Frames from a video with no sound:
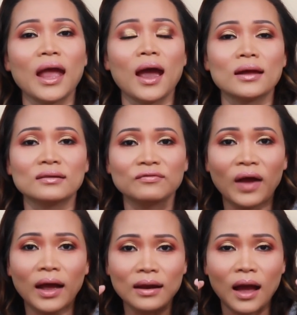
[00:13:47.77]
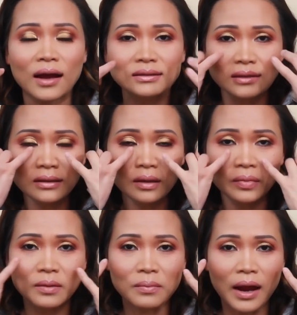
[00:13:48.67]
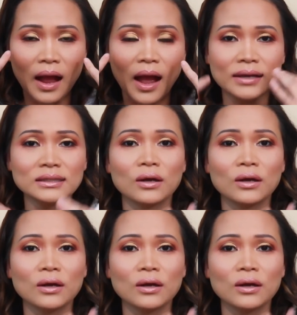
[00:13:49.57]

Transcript: and fine lines underneath my eyes.